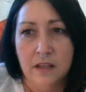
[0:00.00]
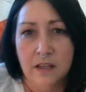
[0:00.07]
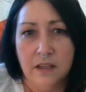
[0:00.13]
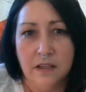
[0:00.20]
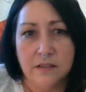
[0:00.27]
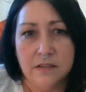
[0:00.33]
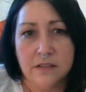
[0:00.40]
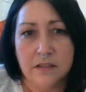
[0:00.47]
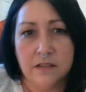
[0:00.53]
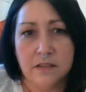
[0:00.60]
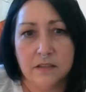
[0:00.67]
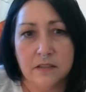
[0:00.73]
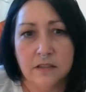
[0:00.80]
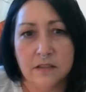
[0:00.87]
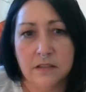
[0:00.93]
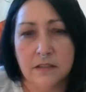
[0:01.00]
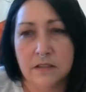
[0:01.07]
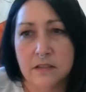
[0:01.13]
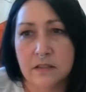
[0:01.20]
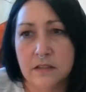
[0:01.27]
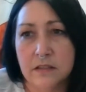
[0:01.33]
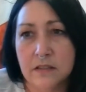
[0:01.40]
and
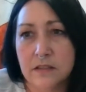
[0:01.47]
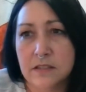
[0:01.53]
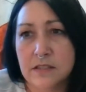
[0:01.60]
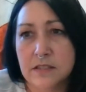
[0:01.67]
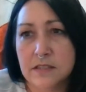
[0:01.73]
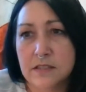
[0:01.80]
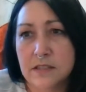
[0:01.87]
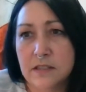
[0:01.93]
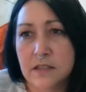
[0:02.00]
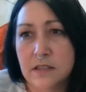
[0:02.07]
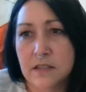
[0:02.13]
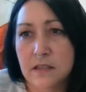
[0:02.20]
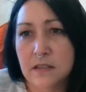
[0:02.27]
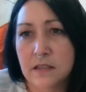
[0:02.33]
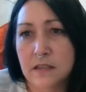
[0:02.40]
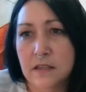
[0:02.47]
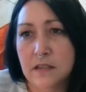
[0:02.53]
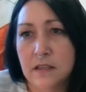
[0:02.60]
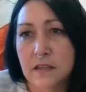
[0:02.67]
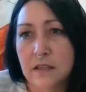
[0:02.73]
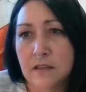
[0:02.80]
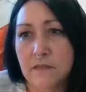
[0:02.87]

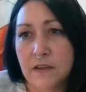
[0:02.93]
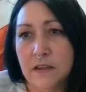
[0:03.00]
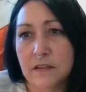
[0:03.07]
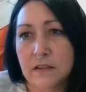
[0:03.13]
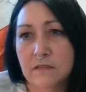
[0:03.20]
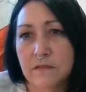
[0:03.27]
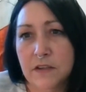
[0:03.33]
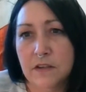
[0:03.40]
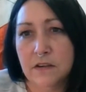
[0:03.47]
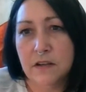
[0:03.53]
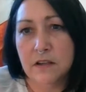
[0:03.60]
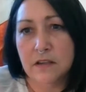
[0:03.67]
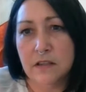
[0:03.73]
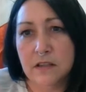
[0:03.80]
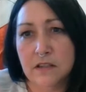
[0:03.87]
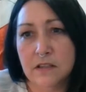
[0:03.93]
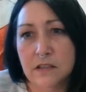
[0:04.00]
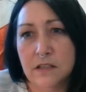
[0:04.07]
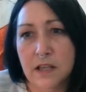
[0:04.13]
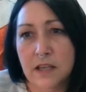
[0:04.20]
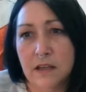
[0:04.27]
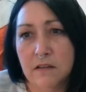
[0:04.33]
see if I can figure out
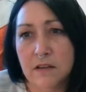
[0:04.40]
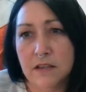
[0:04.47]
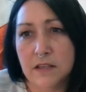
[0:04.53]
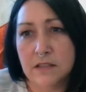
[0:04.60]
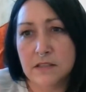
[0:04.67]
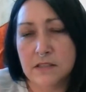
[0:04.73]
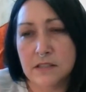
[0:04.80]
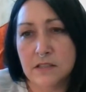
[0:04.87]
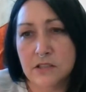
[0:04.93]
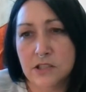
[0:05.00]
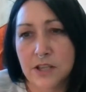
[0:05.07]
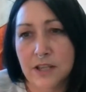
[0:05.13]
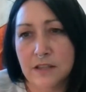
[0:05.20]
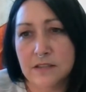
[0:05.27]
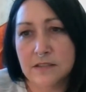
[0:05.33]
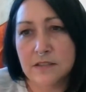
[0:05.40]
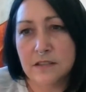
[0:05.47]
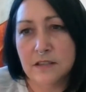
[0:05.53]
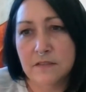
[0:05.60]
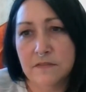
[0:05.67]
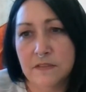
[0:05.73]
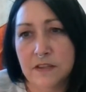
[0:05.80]
how I can see chats.
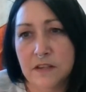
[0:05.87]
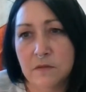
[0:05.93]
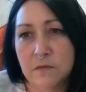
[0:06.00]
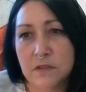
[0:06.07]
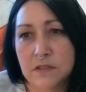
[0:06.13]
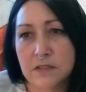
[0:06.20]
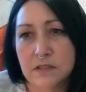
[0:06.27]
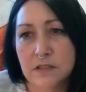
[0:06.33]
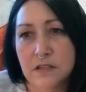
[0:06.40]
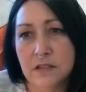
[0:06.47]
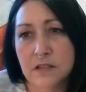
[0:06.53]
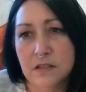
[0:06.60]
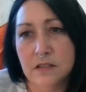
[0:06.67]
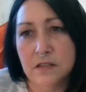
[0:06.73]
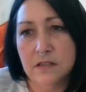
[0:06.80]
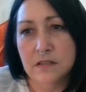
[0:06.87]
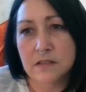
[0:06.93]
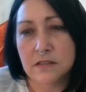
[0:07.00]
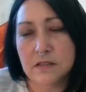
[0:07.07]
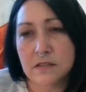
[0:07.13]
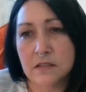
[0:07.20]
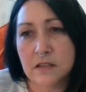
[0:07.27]
If anyone
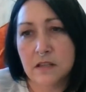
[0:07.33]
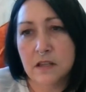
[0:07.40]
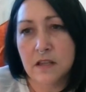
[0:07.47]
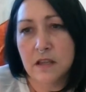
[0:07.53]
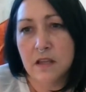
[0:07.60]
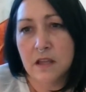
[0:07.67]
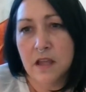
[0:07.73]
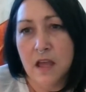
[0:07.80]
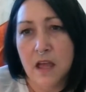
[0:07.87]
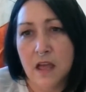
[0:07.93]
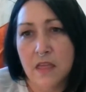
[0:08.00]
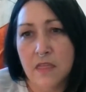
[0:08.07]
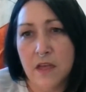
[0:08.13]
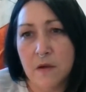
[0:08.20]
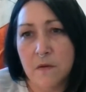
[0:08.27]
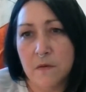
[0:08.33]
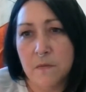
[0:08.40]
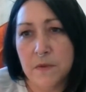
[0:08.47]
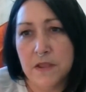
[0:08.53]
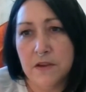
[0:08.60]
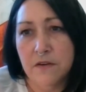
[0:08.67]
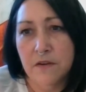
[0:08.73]
does, that would
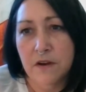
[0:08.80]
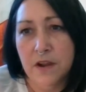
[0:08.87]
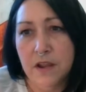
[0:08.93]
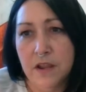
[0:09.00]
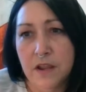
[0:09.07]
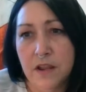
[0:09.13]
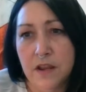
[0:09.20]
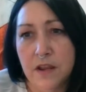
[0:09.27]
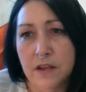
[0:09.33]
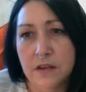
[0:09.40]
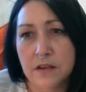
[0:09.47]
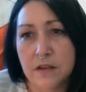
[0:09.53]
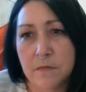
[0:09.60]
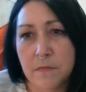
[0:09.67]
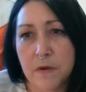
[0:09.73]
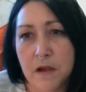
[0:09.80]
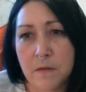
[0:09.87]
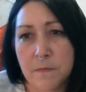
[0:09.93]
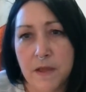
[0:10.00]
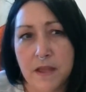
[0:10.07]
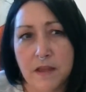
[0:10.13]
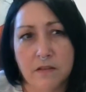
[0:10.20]
be great. Pop
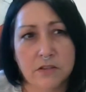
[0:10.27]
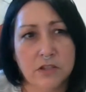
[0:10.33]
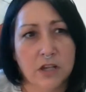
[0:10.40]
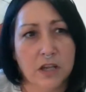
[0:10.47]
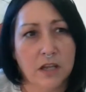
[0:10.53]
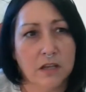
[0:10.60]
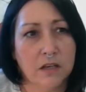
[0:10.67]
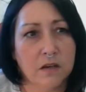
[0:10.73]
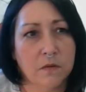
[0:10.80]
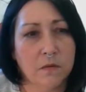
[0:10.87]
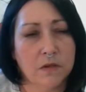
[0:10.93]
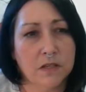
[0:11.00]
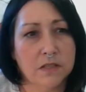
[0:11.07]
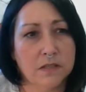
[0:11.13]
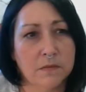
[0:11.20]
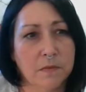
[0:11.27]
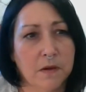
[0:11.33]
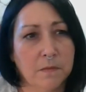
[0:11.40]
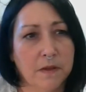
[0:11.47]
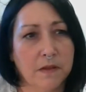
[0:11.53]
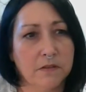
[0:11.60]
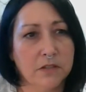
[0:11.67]
out chat. What does the
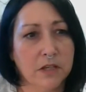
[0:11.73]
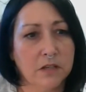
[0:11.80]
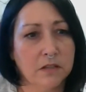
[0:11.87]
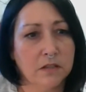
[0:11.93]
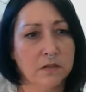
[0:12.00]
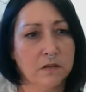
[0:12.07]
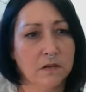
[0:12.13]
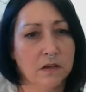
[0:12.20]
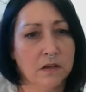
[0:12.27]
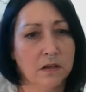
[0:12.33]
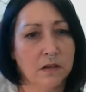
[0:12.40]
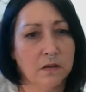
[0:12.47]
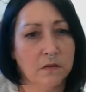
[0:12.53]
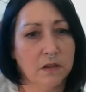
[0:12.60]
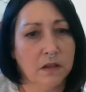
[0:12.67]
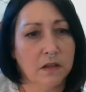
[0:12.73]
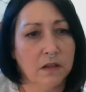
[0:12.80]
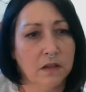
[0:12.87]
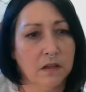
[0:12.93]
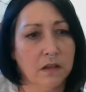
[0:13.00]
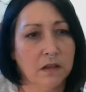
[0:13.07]
pop out chat do? Okay.